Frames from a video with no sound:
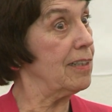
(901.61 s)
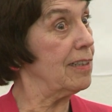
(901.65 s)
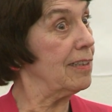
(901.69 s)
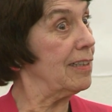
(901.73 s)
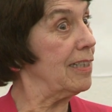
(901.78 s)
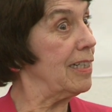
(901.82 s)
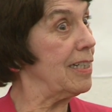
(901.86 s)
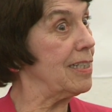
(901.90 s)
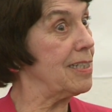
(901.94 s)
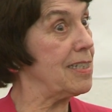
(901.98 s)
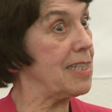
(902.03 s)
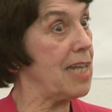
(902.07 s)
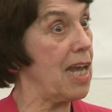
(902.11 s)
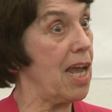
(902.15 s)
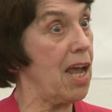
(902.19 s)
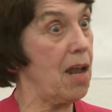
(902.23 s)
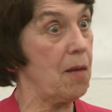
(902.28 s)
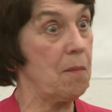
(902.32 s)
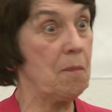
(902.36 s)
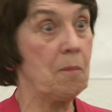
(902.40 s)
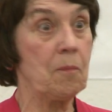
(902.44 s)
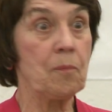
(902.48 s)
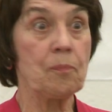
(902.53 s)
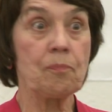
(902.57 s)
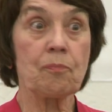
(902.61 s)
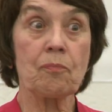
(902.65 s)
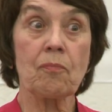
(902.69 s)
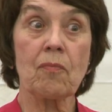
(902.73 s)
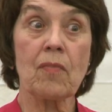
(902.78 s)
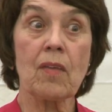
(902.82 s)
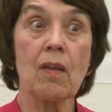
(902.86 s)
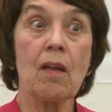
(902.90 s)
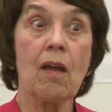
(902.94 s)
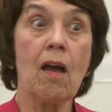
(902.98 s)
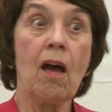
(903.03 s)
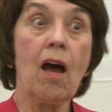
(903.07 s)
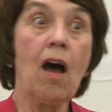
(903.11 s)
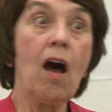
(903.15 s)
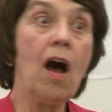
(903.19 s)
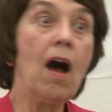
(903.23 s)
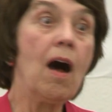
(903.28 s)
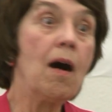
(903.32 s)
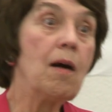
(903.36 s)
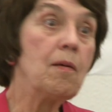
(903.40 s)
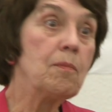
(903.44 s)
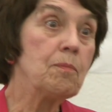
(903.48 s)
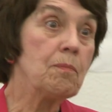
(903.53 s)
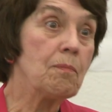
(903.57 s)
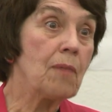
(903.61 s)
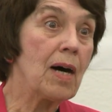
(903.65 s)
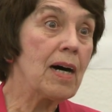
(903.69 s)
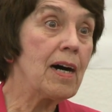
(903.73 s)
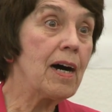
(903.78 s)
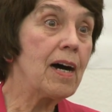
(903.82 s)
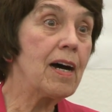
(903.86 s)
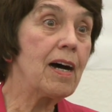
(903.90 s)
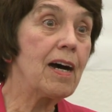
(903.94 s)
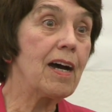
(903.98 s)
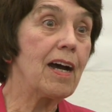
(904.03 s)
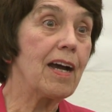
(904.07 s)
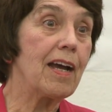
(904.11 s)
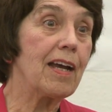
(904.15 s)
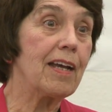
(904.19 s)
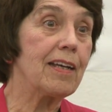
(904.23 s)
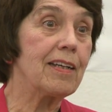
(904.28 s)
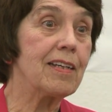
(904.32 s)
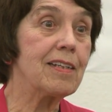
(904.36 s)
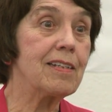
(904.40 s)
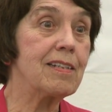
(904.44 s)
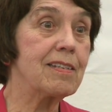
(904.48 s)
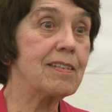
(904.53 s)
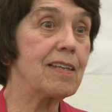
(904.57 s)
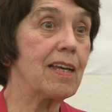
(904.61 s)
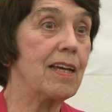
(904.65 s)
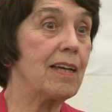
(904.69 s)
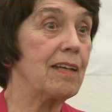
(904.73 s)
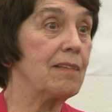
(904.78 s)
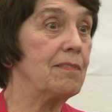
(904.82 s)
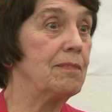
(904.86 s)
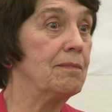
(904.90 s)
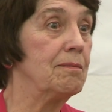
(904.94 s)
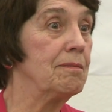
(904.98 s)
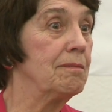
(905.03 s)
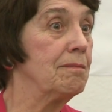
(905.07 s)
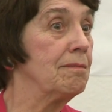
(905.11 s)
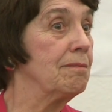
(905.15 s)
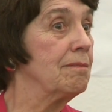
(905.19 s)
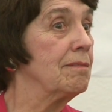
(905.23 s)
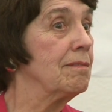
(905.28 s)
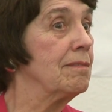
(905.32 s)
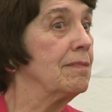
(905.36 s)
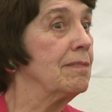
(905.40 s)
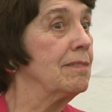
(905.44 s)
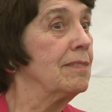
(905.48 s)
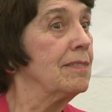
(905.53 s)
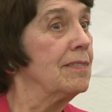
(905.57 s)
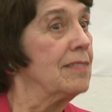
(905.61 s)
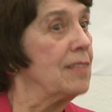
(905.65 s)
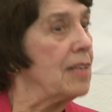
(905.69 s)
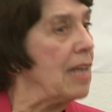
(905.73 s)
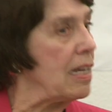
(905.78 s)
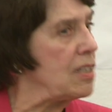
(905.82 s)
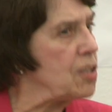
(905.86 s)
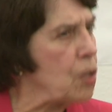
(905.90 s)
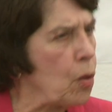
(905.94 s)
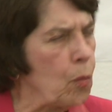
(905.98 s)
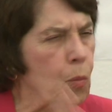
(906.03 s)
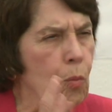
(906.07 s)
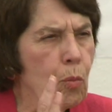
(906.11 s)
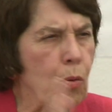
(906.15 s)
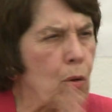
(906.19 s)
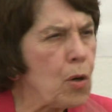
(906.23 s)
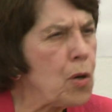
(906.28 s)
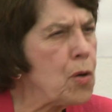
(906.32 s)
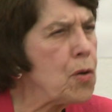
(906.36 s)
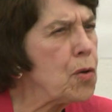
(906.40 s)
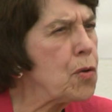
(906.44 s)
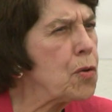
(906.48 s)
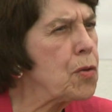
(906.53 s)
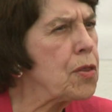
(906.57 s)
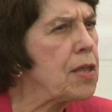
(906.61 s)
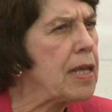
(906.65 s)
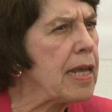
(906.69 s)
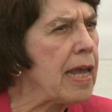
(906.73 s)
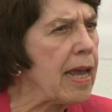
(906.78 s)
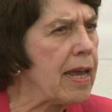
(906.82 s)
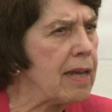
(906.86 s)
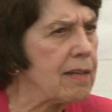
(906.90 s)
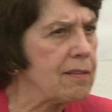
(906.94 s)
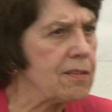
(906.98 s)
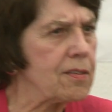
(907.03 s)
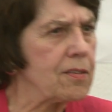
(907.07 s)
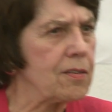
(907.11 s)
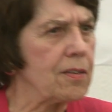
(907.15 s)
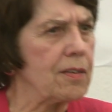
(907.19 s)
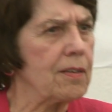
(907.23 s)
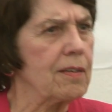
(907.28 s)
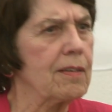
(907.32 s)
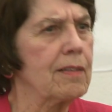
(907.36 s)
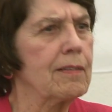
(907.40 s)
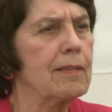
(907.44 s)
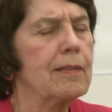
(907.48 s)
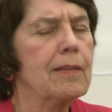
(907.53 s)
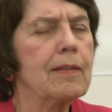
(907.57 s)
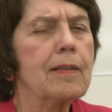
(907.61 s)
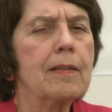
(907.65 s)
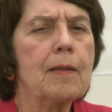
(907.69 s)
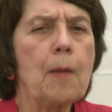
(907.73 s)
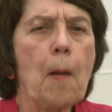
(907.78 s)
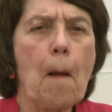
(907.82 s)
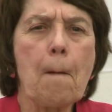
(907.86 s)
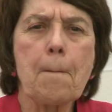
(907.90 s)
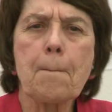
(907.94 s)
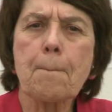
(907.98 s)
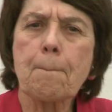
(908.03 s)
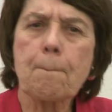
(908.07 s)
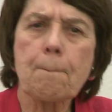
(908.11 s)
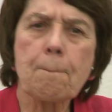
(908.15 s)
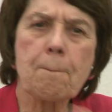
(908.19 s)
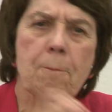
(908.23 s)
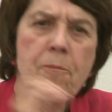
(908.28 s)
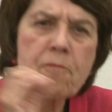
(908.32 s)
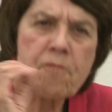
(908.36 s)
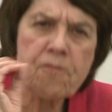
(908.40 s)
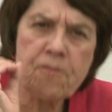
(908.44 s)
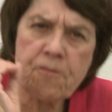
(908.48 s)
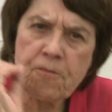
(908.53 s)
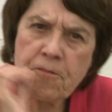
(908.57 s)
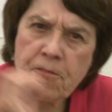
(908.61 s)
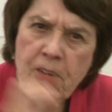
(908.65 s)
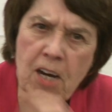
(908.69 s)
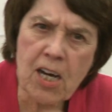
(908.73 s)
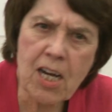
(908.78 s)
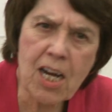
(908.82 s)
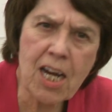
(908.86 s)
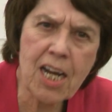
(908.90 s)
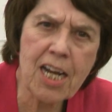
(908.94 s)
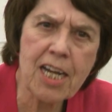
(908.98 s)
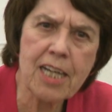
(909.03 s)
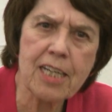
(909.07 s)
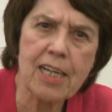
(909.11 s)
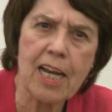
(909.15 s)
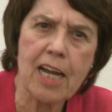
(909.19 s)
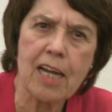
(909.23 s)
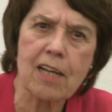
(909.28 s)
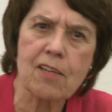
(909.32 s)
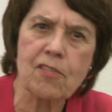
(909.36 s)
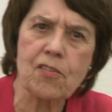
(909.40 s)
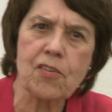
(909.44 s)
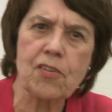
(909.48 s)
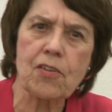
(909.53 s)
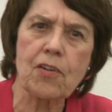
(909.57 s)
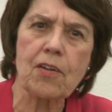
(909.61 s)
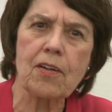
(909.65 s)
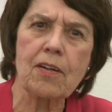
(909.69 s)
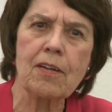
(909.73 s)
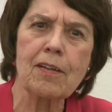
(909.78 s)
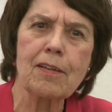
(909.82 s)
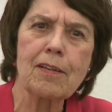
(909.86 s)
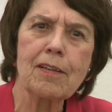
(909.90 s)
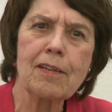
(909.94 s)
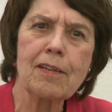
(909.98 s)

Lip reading: and he said, My, he said, that's a worthy answer. Fine answer.